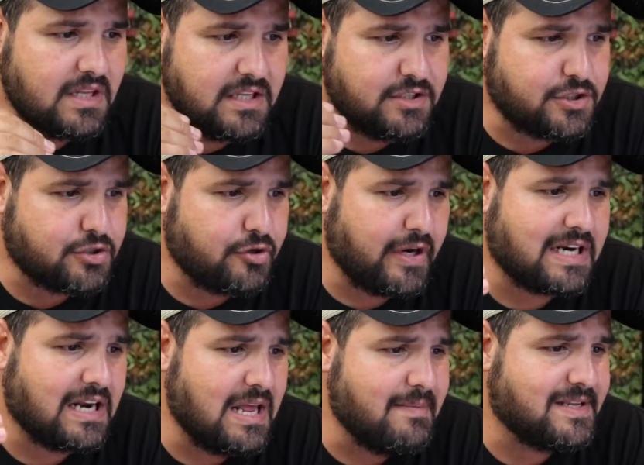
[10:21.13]

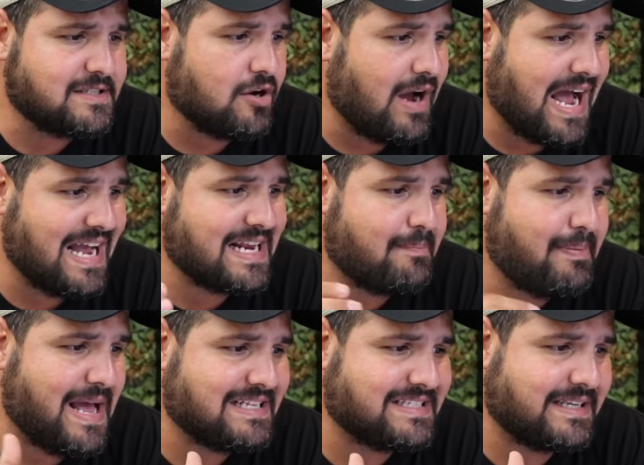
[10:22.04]
Strict limits on high
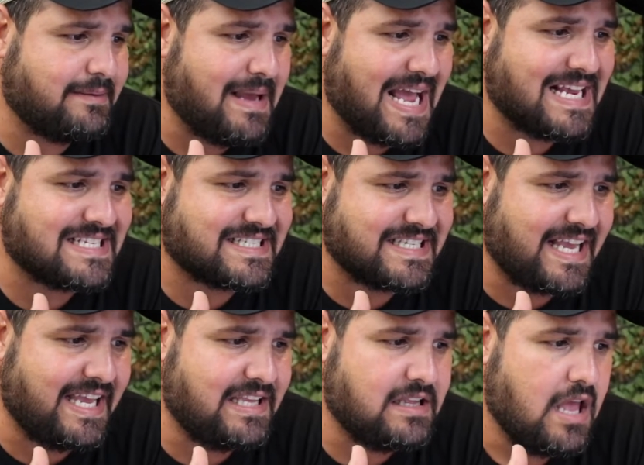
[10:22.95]
capacity
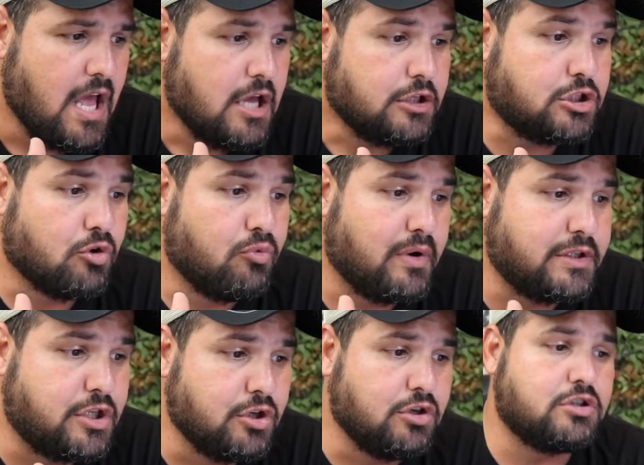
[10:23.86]
magazine to
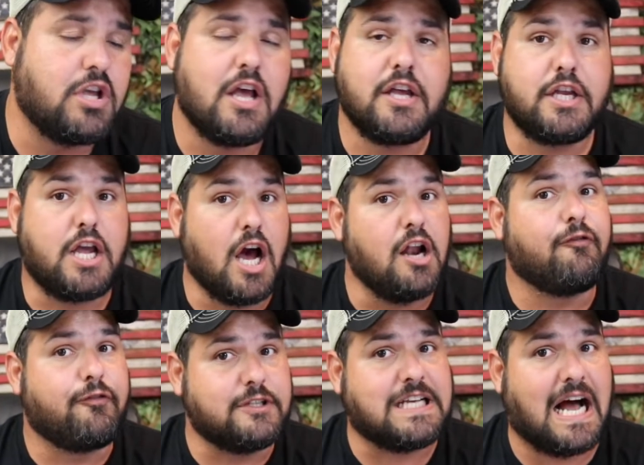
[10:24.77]
reduce gun
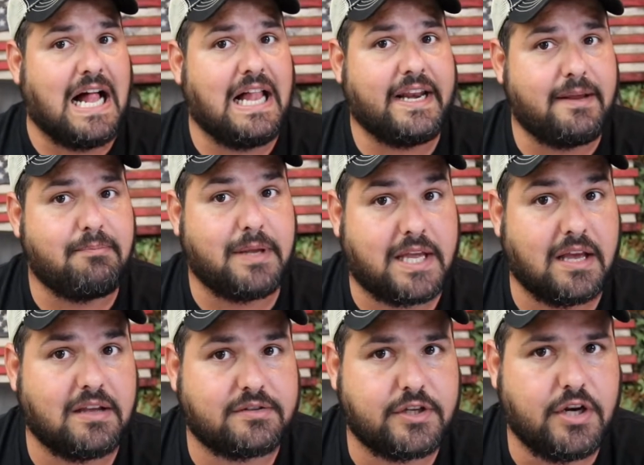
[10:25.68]
fatality,
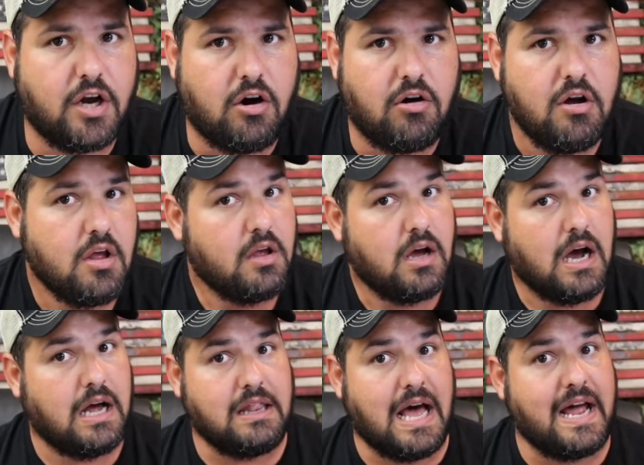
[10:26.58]
because you know
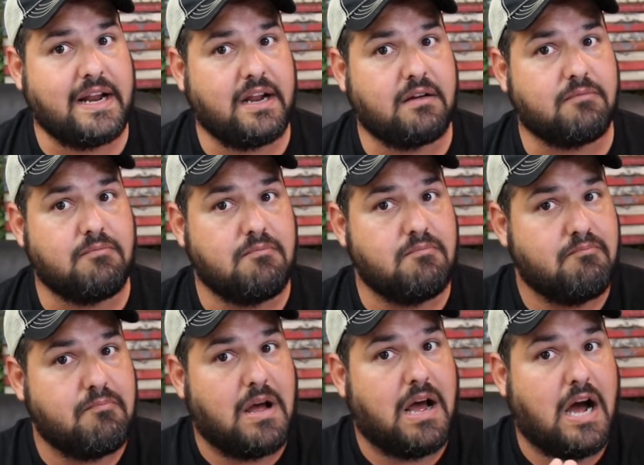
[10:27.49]
a lot of
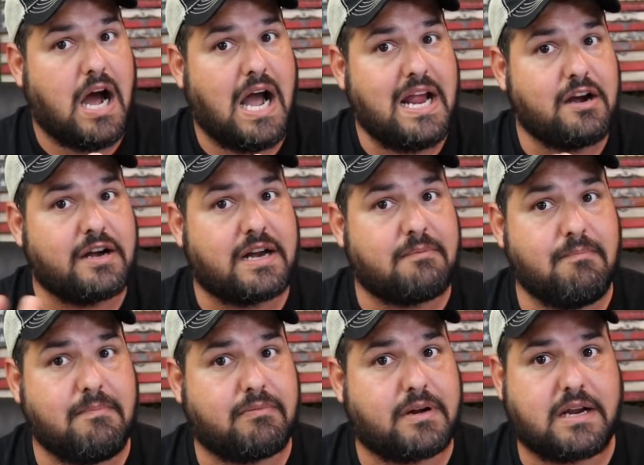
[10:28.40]
higher
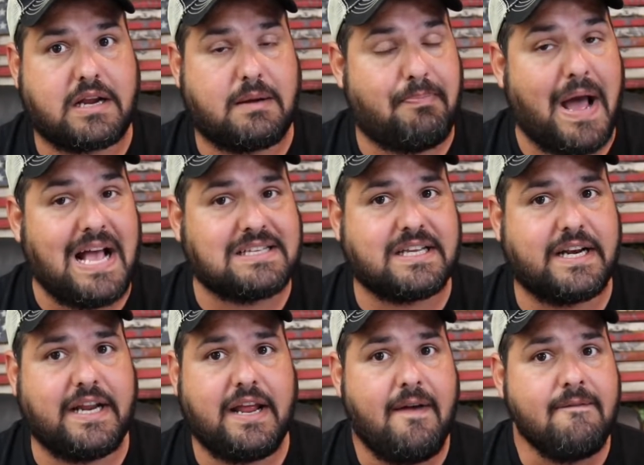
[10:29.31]

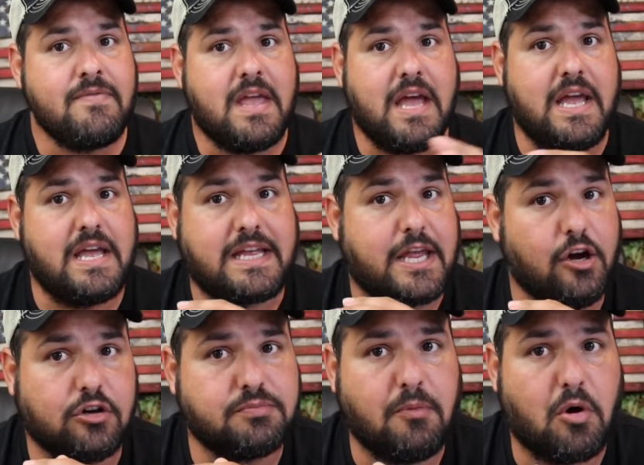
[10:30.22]
capacity, it
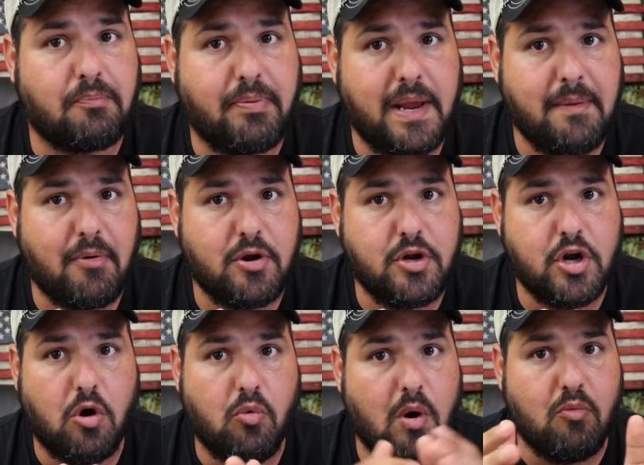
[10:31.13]
kills more people. You
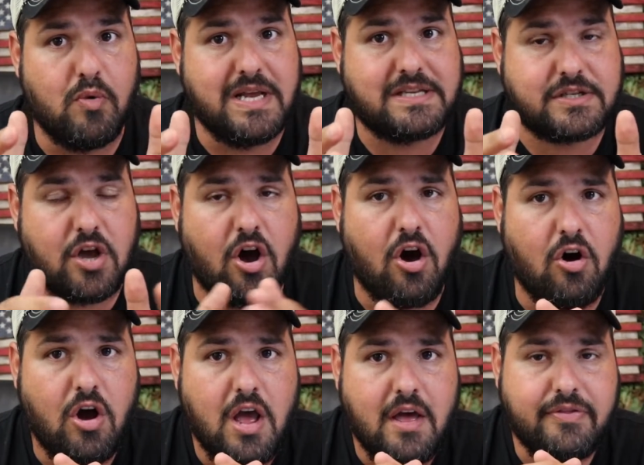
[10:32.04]
know, when we
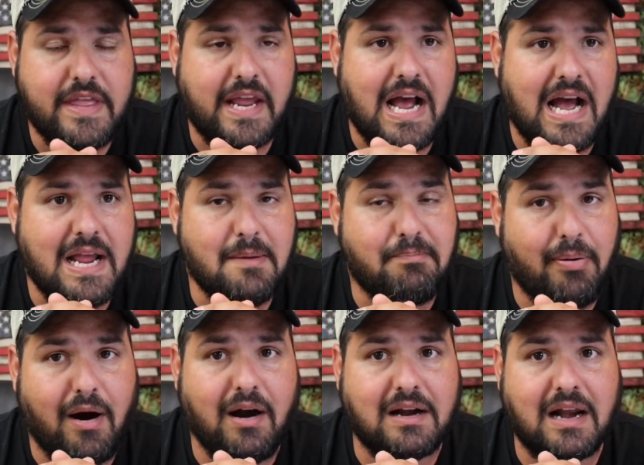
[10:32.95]
saw the guy in
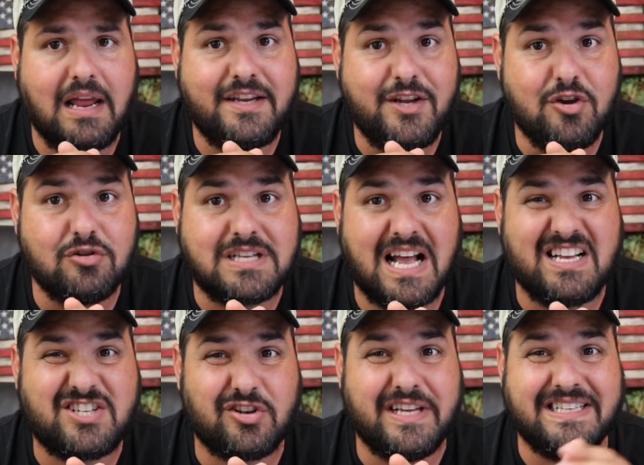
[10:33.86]
Parkland use
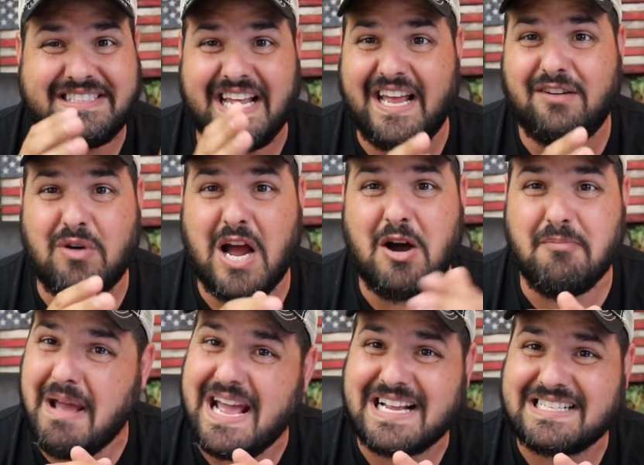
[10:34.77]
actually a 10 round
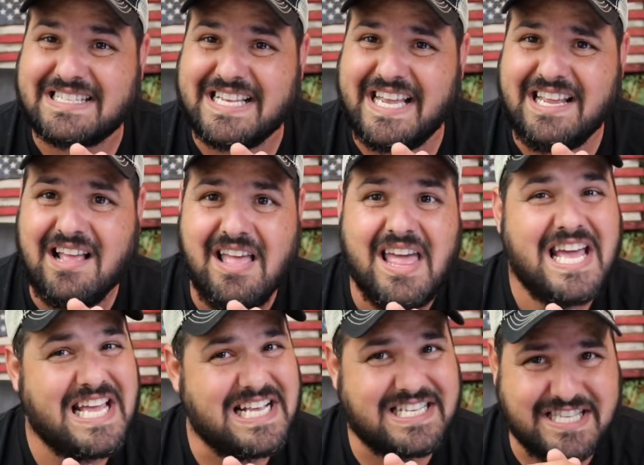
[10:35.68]
magazine,
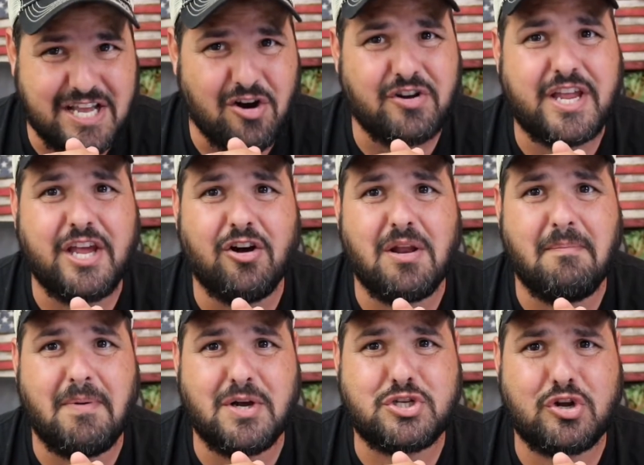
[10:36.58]
he still killed a
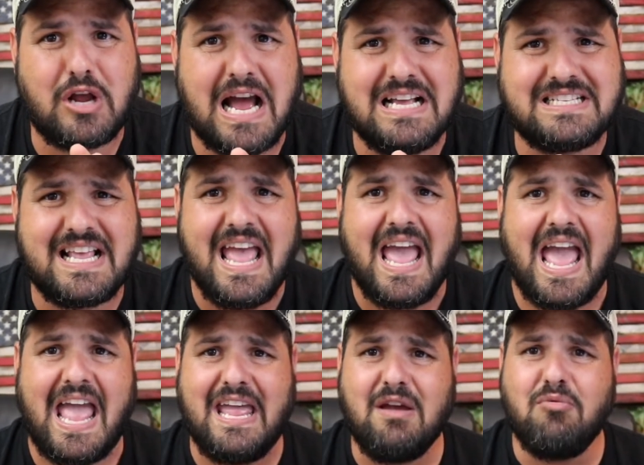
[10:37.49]
bunch of guys,
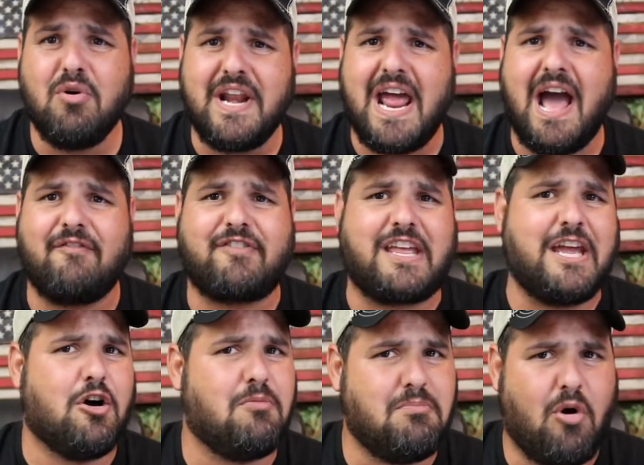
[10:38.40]
and he would have
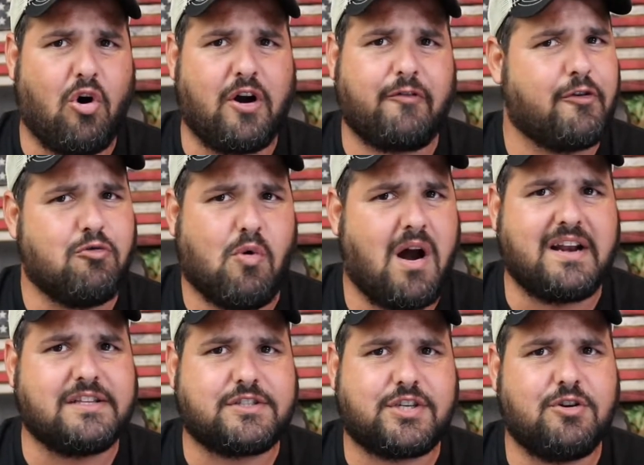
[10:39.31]
killed more if he
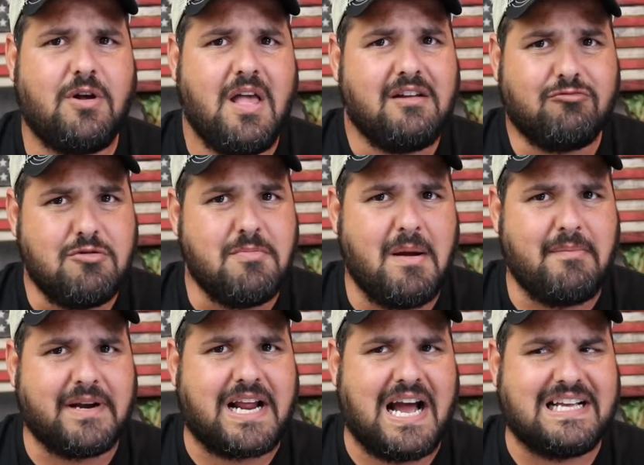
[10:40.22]
wanted to.
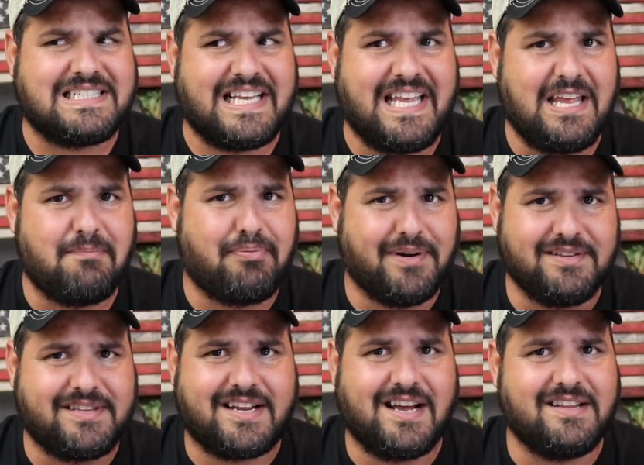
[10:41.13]
Remember guys, he
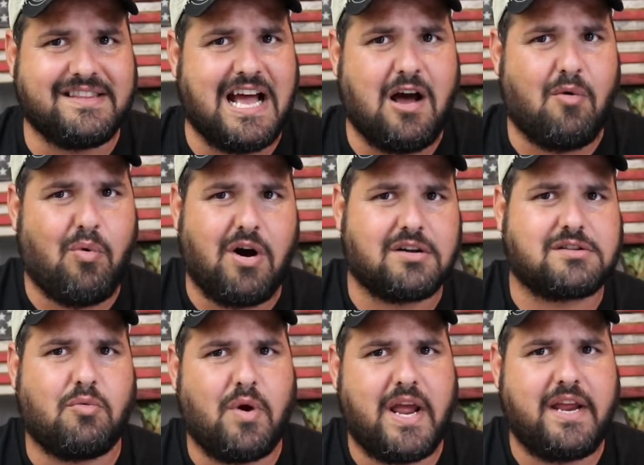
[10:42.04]
put the gun down, walked
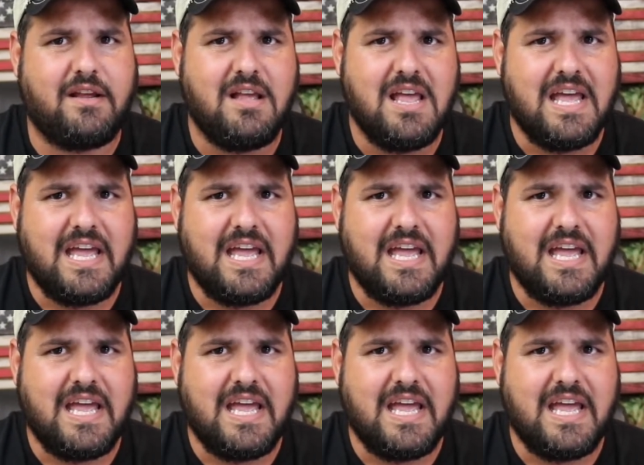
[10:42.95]
away.